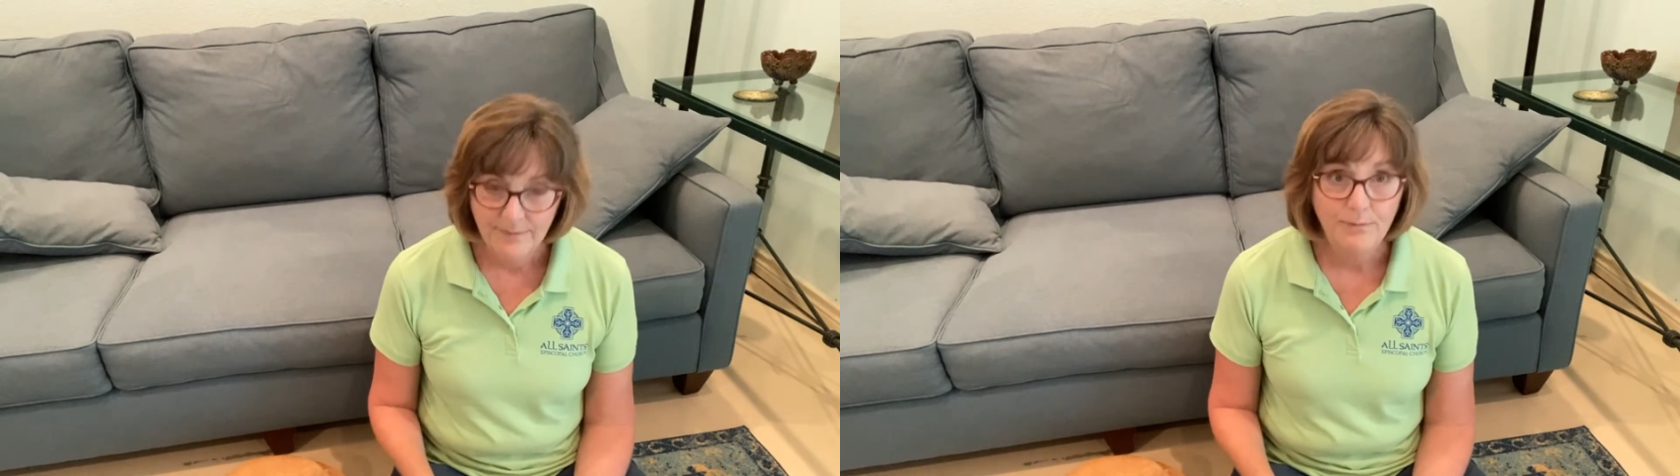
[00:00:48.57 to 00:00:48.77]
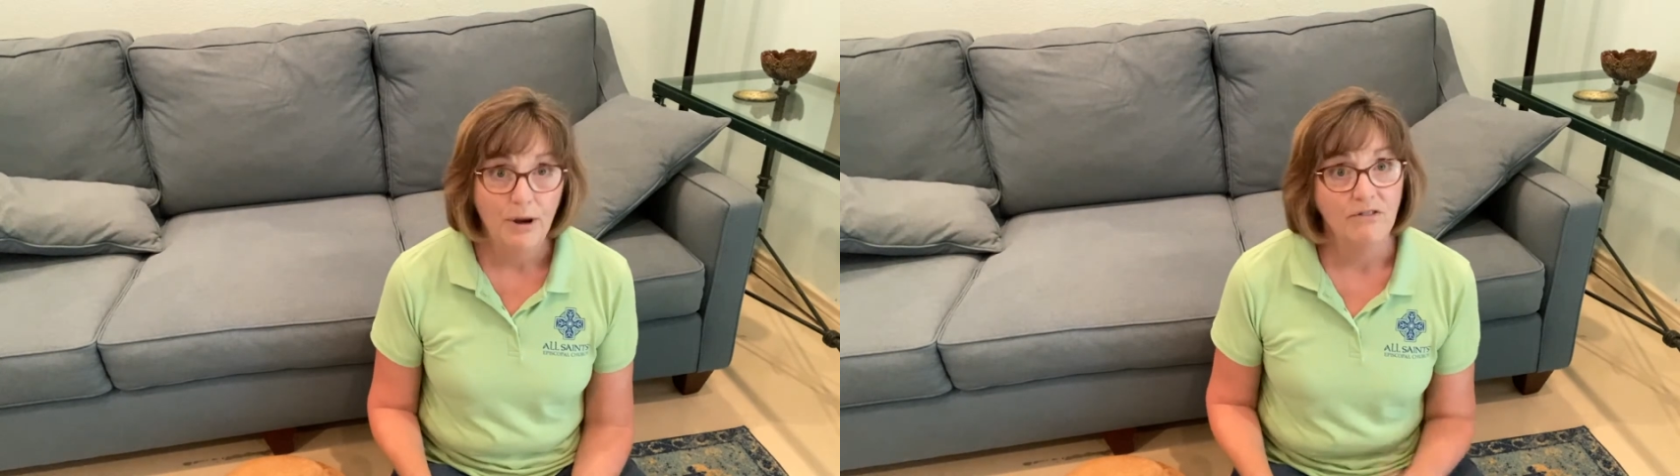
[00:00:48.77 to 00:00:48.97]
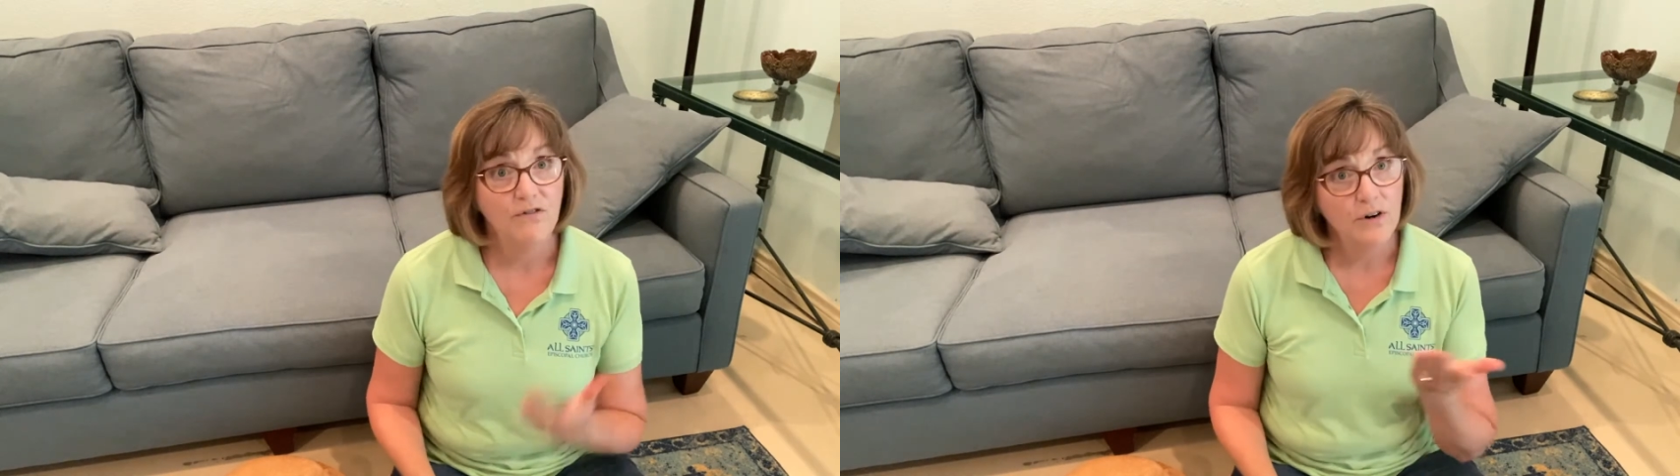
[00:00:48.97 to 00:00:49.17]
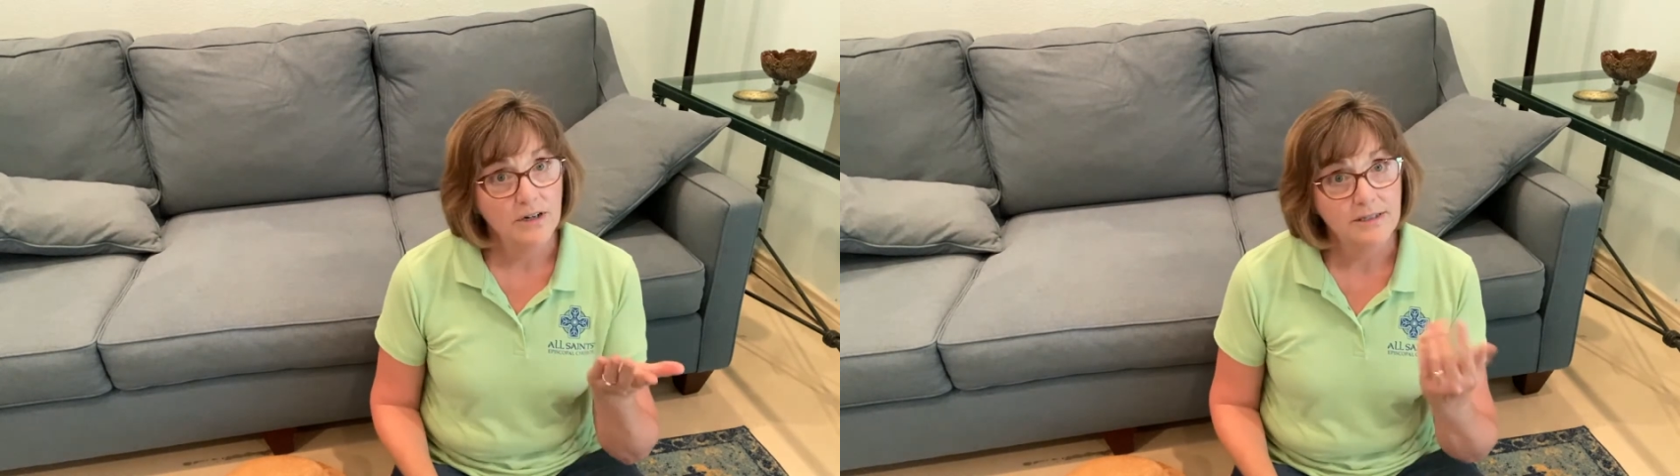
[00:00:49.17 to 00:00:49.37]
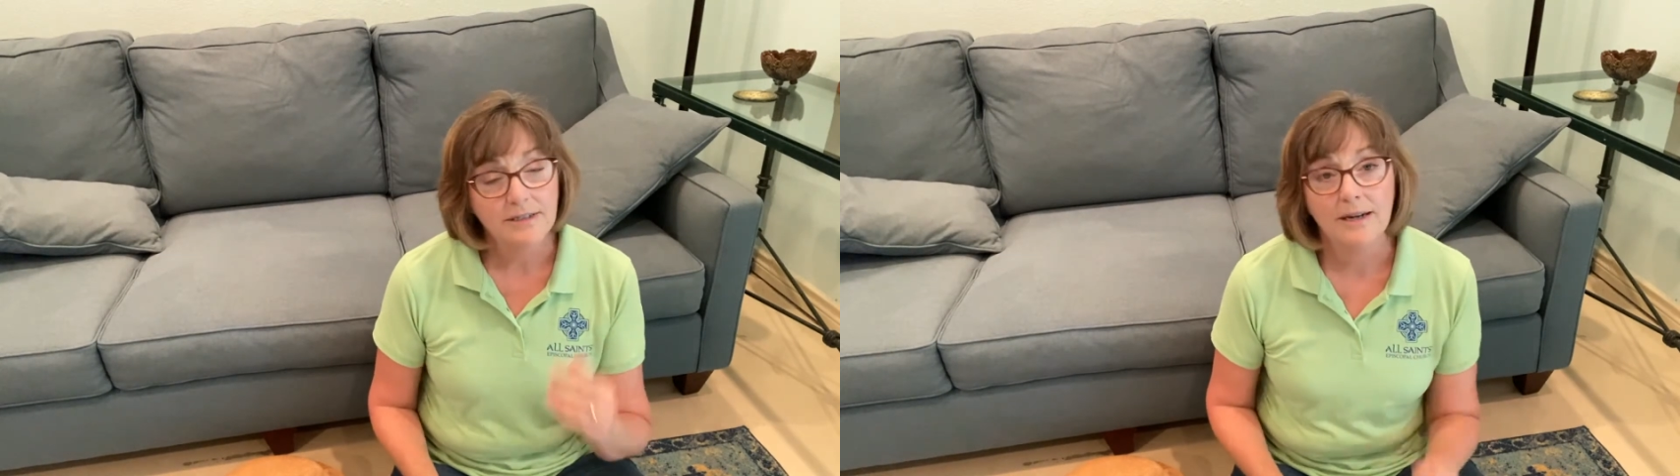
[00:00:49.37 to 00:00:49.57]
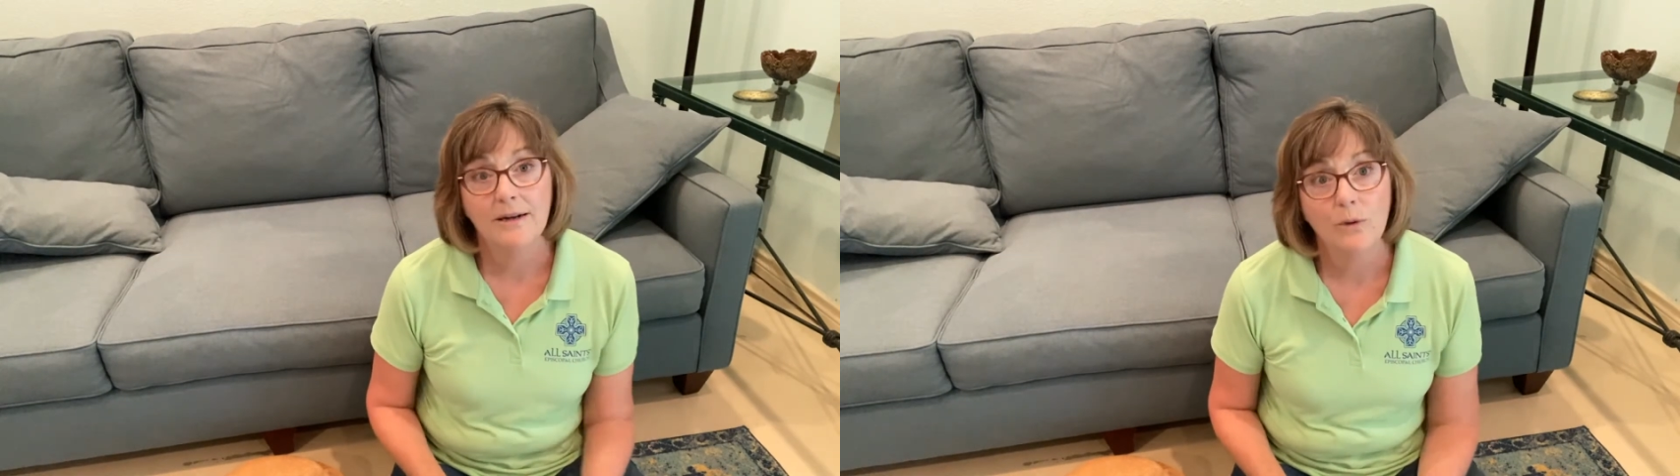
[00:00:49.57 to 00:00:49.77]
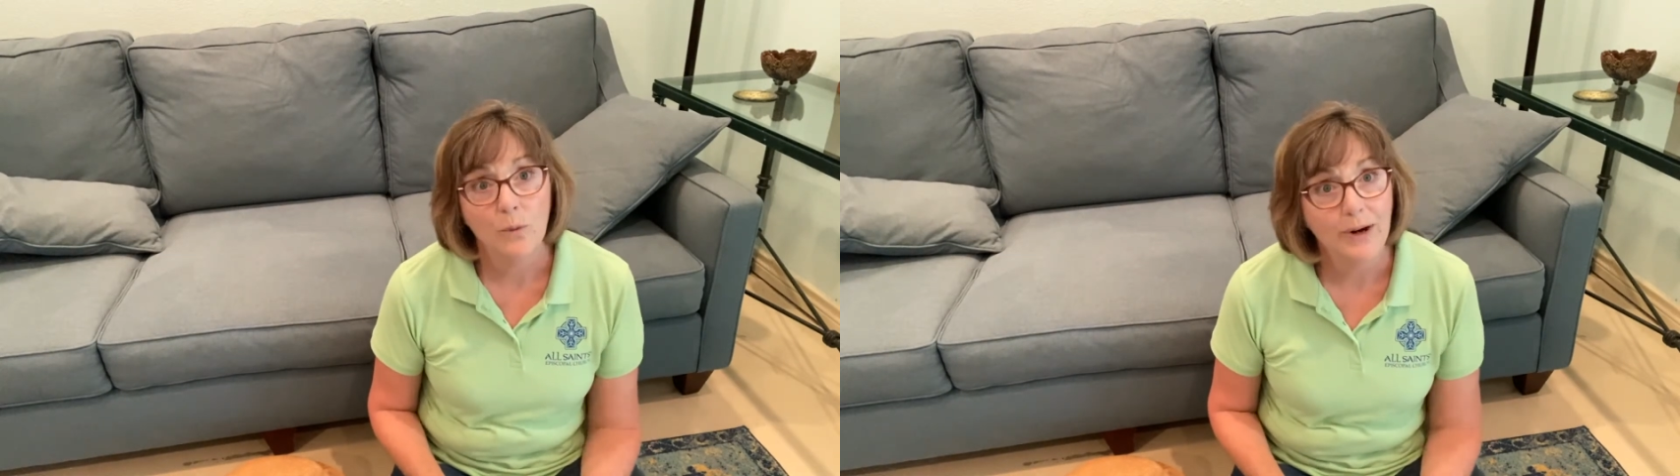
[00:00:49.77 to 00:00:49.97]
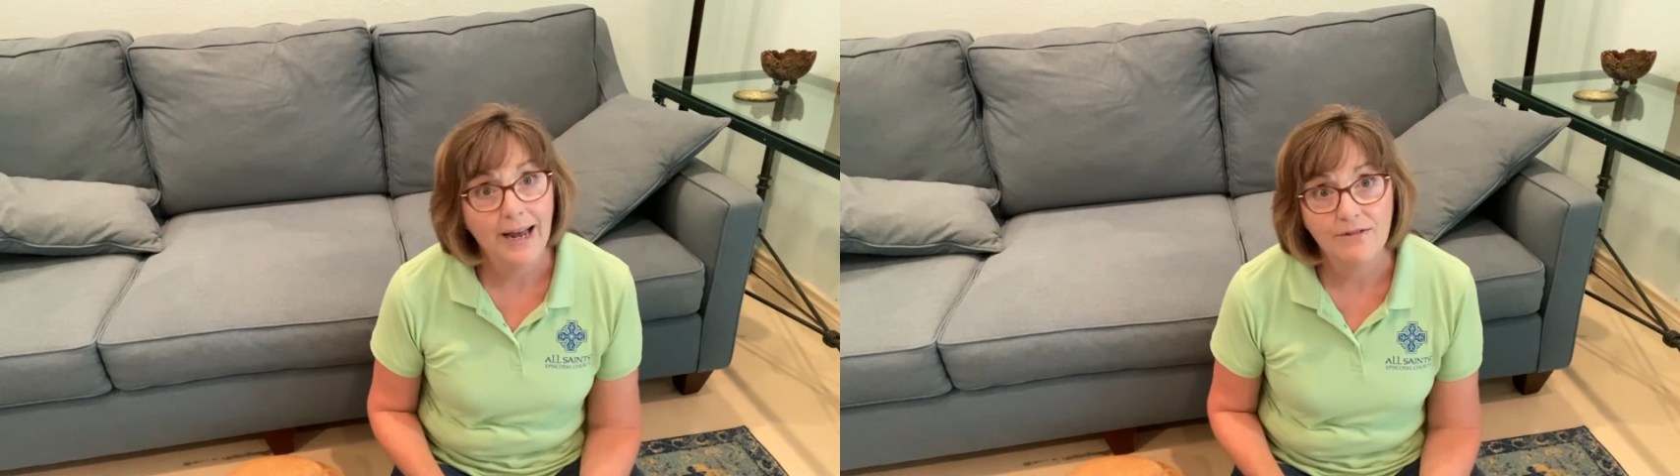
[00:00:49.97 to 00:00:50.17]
But first, we have